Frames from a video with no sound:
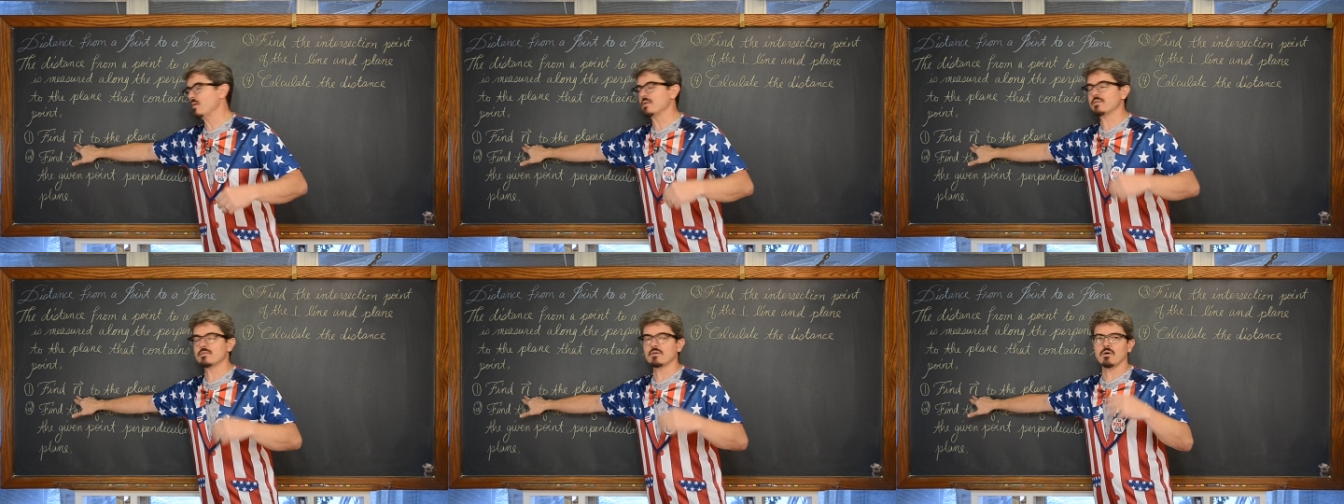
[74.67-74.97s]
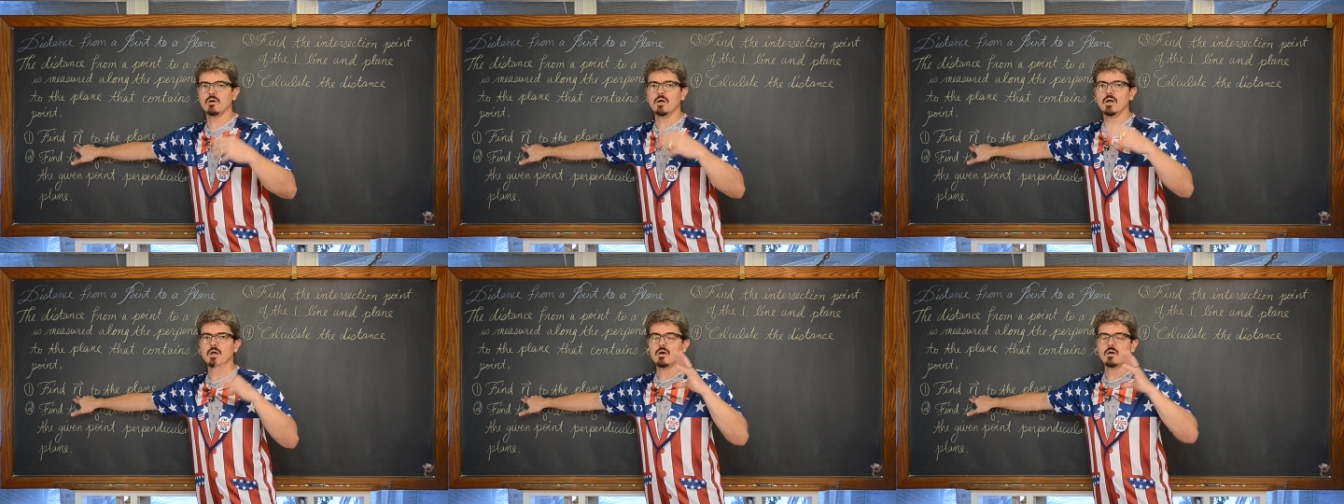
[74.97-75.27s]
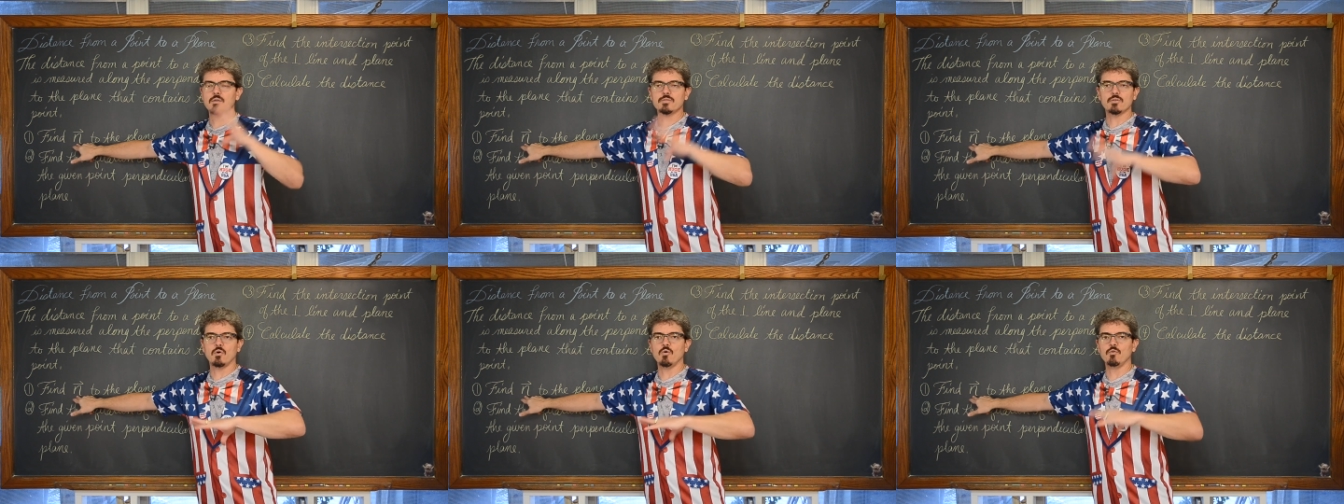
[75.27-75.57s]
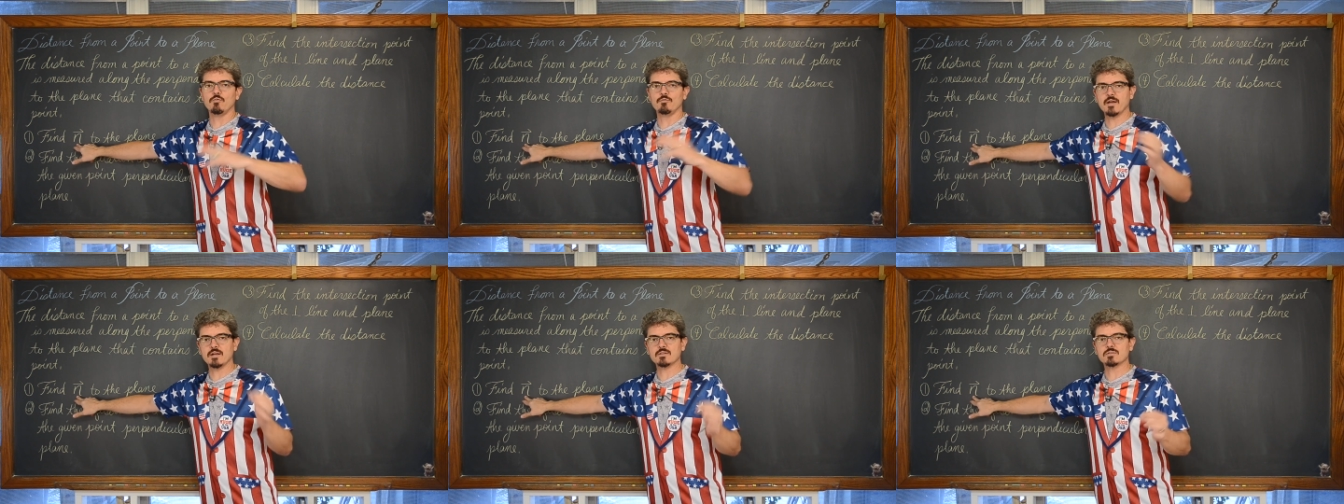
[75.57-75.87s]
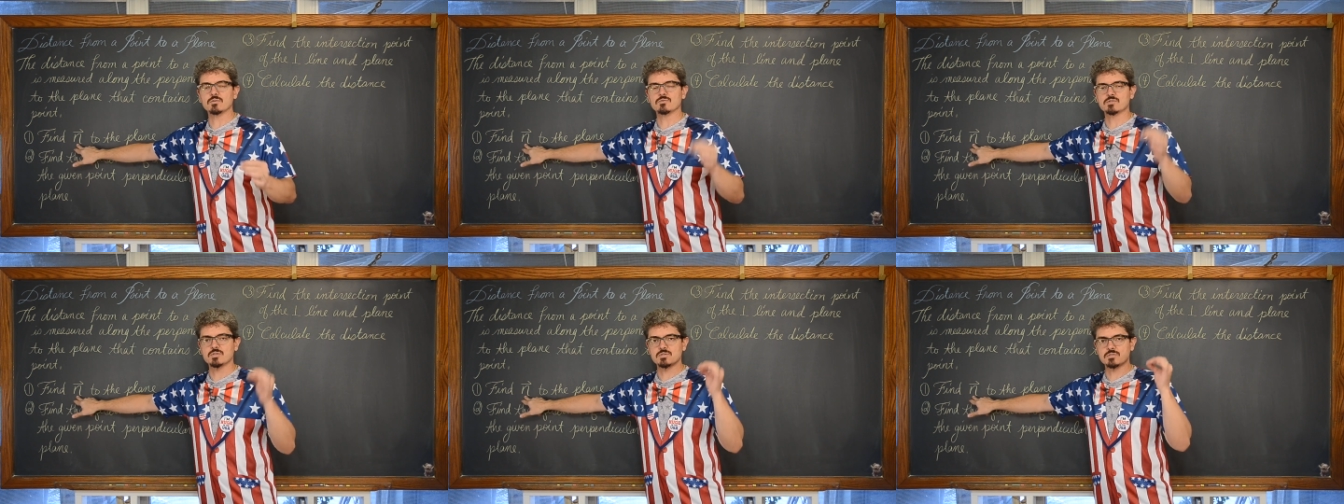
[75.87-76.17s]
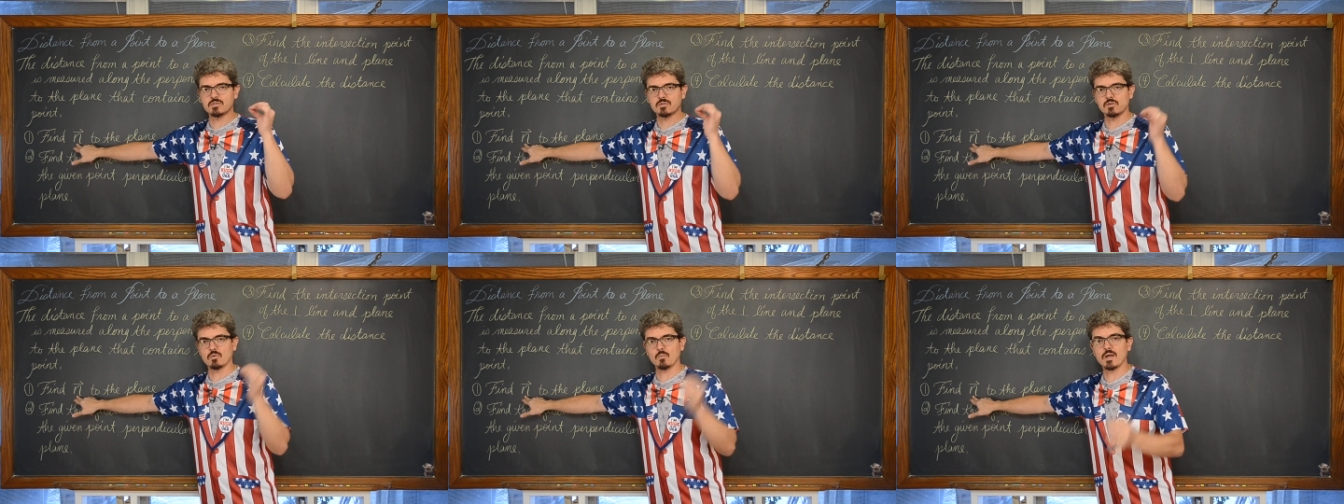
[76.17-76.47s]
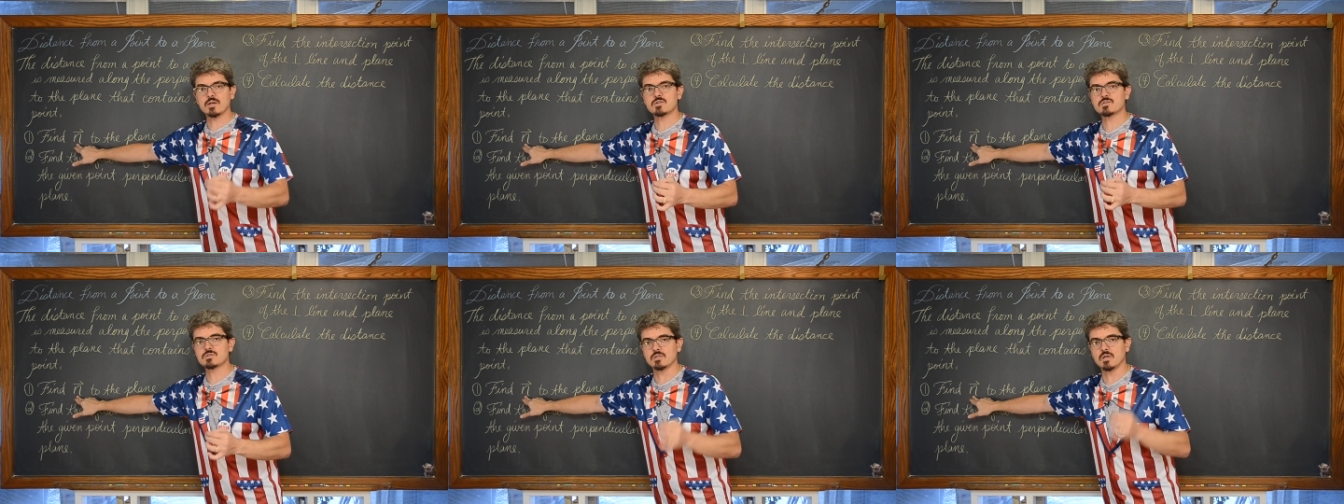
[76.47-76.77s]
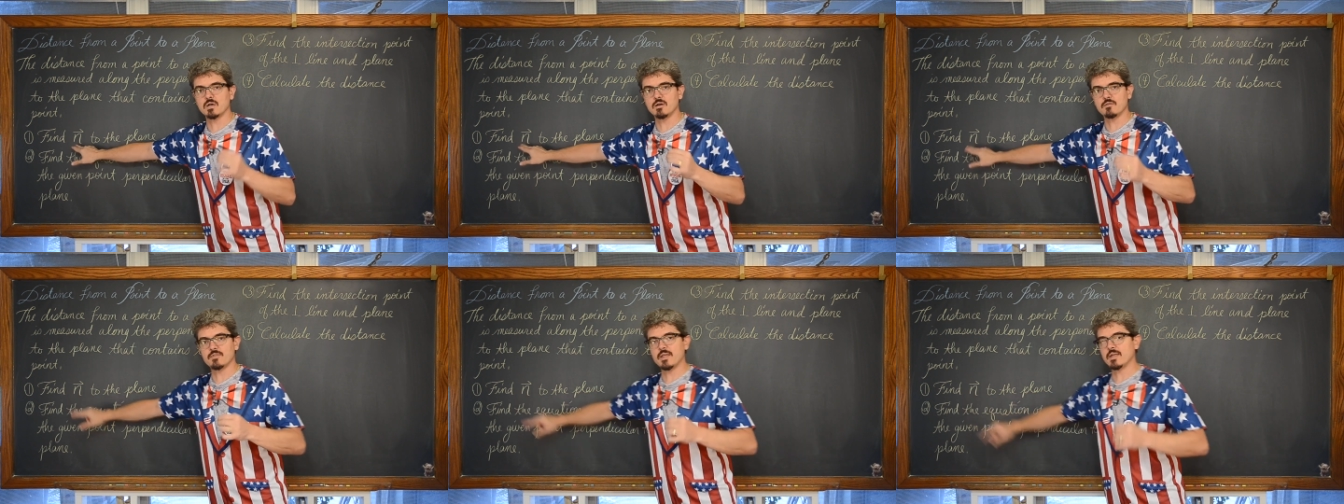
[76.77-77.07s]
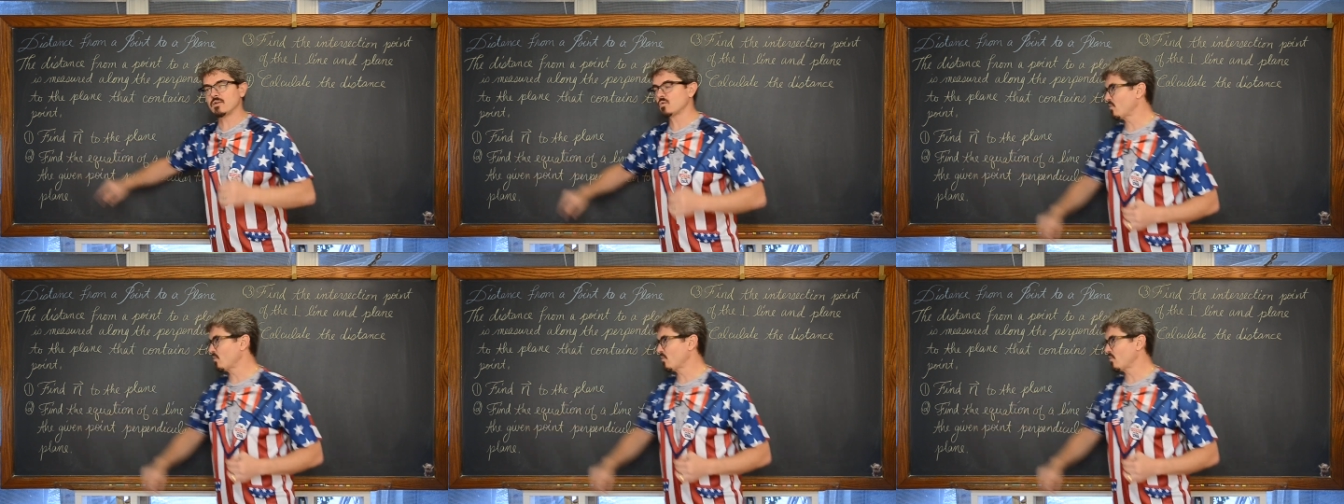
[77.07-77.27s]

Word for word: with the, the whole vector, just the direction of that